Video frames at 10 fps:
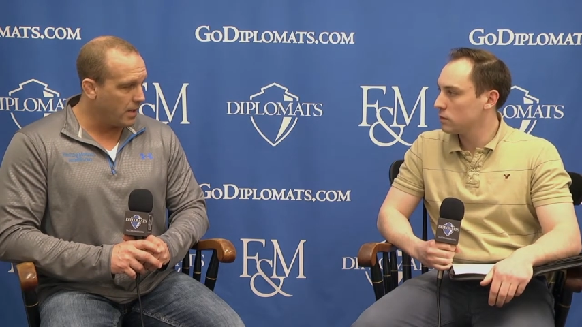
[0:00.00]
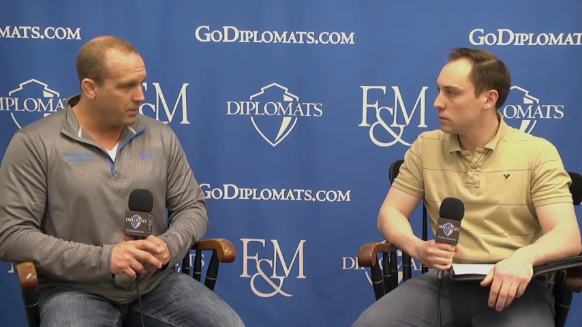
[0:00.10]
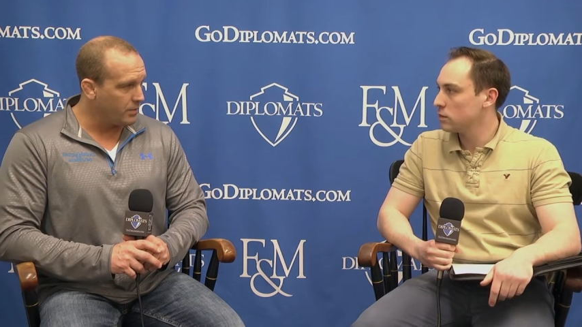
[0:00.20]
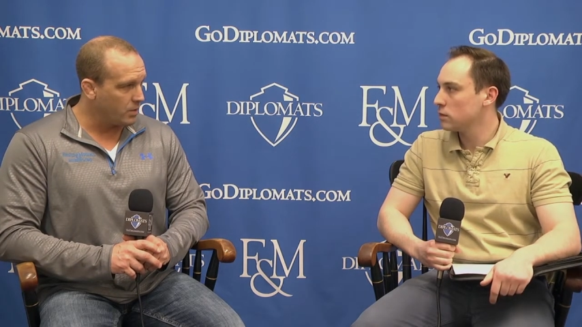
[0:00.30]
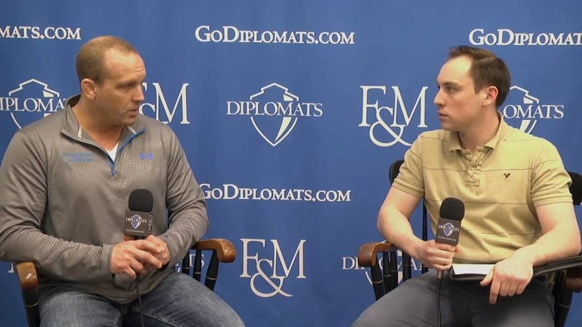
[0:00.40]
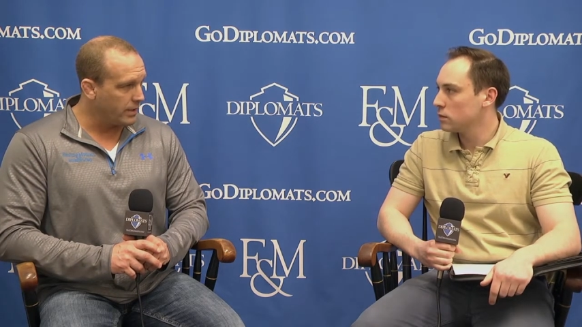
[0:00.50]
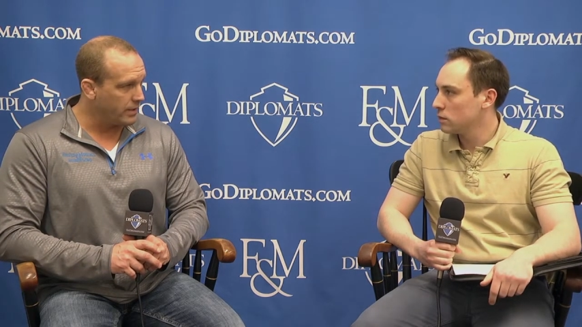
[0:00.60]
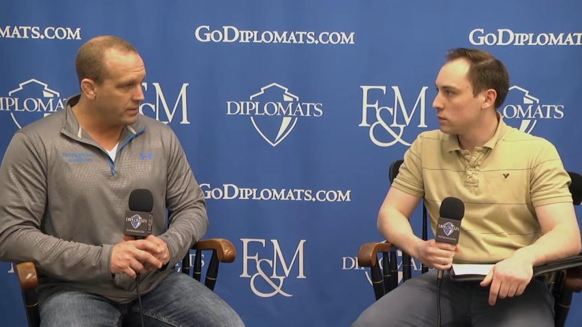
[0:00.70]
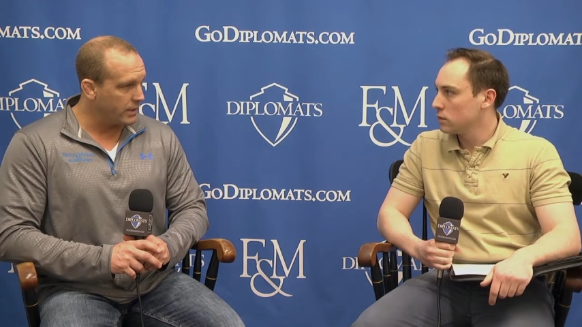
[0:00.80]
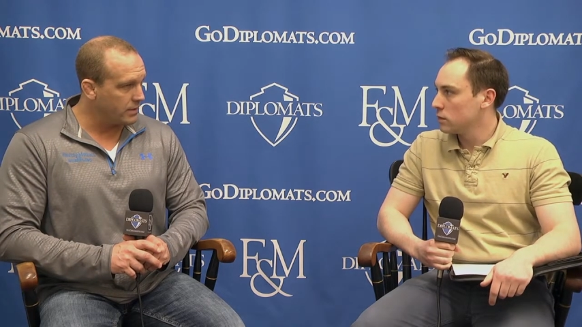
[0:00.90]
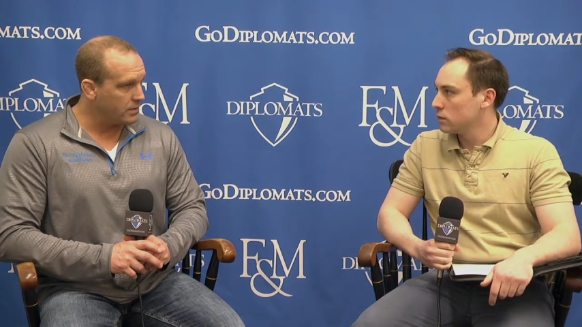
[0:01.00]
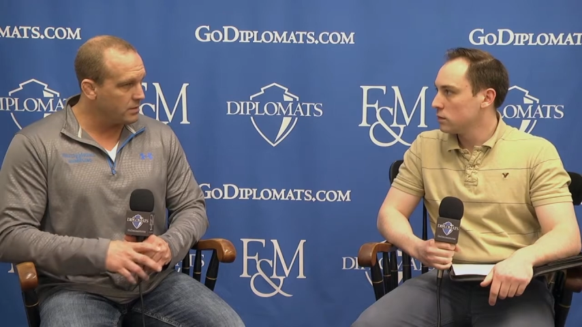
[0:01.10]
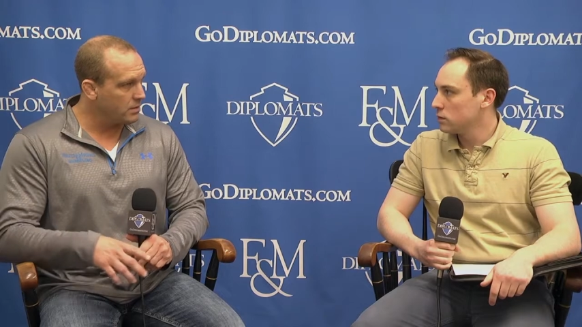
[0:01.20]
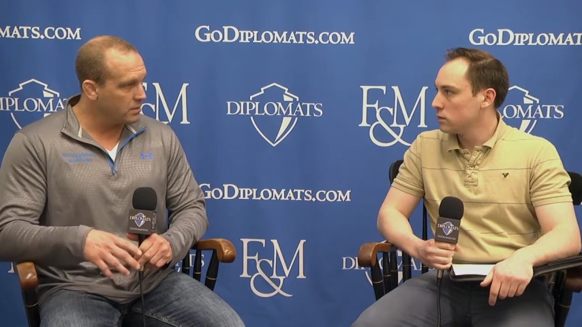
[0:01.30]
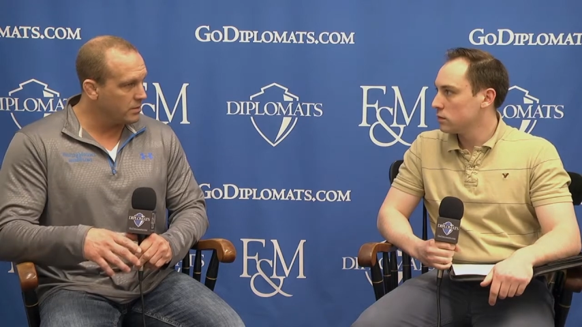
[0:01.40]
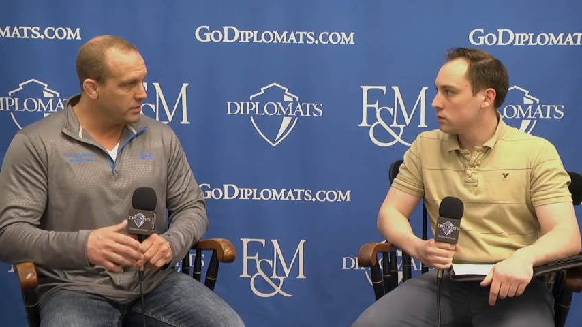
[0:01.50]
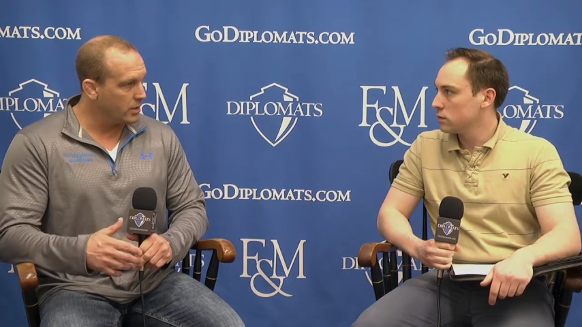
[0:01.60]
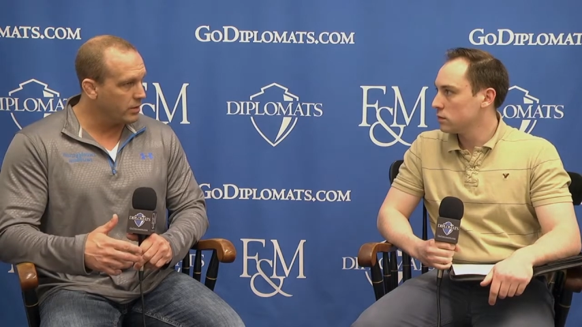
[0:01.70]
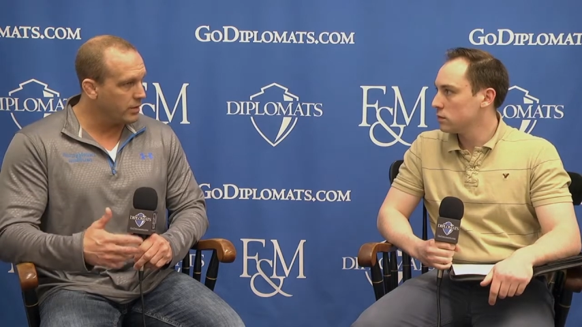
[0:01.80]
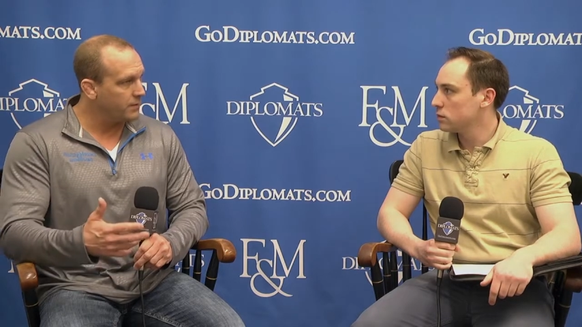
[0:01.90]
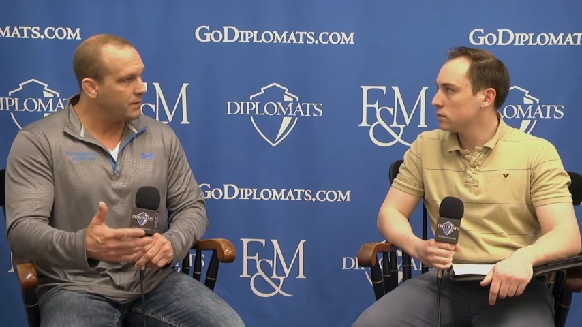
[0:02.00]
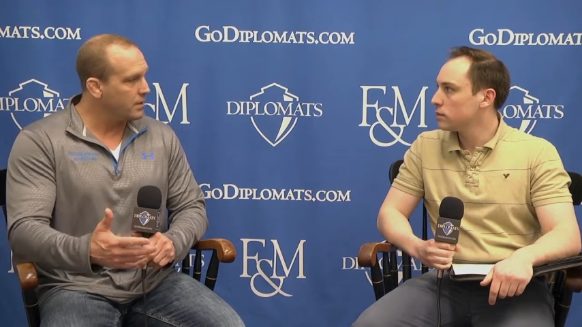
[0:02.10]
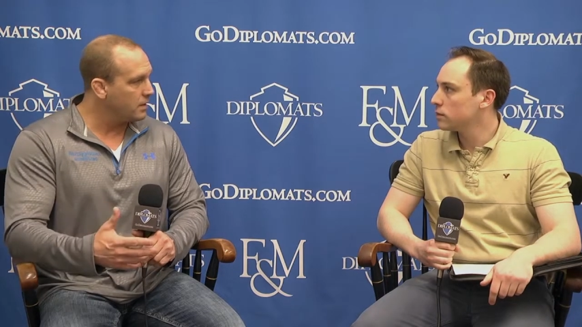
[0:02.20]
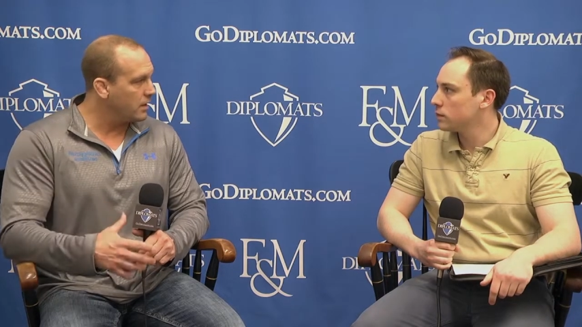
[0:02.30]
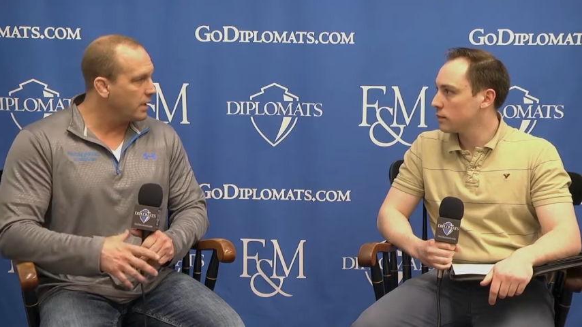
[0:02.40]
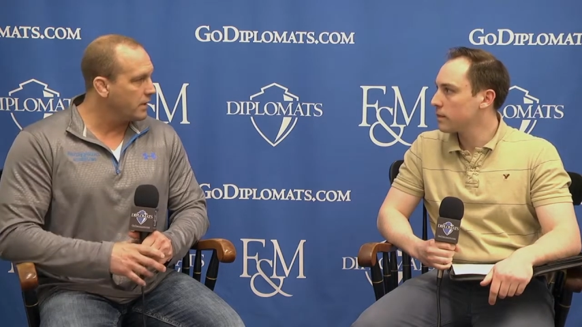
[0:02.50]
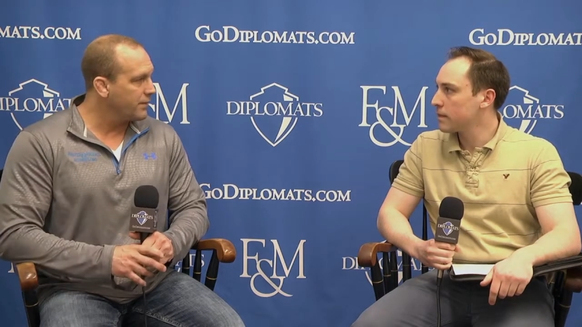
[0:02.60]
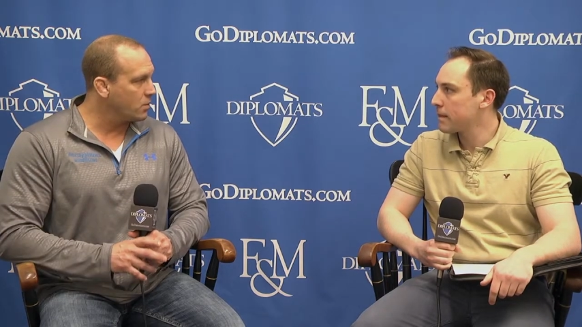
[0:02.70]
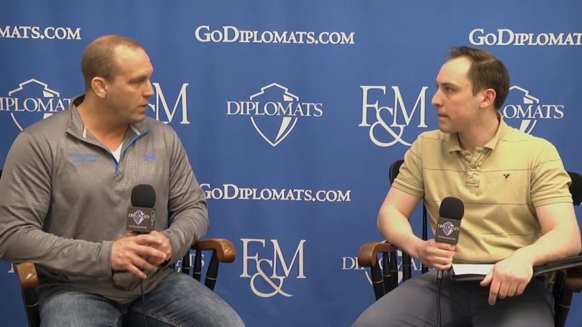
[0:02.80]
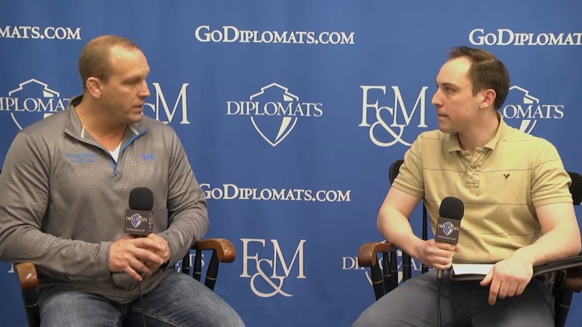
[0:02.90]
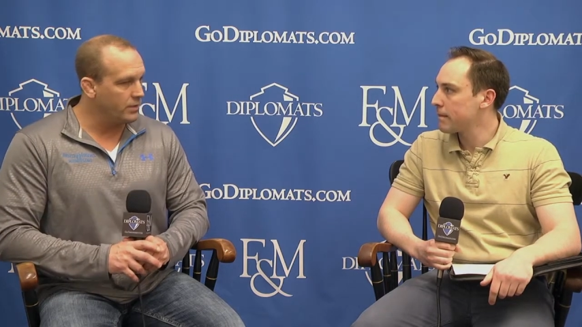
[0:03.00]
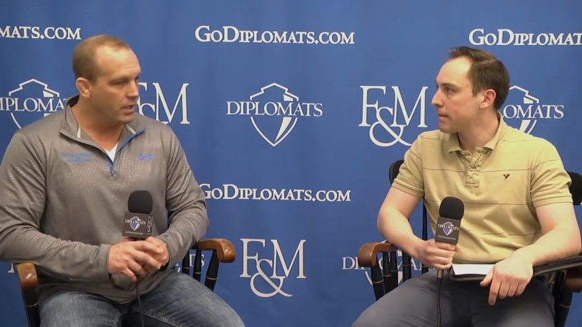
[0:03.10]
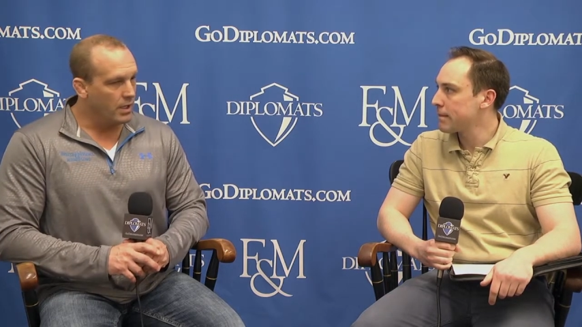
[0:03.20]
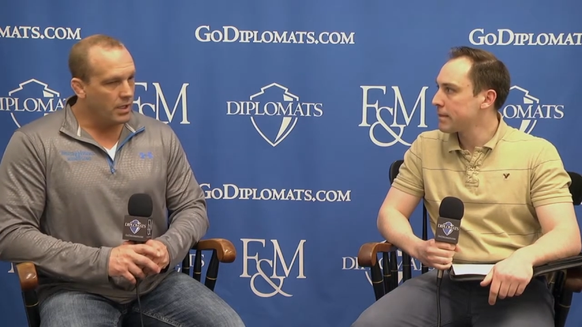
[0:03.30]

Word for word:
Speaker 1: Um, someone that that you know gifted in a lot of different ways.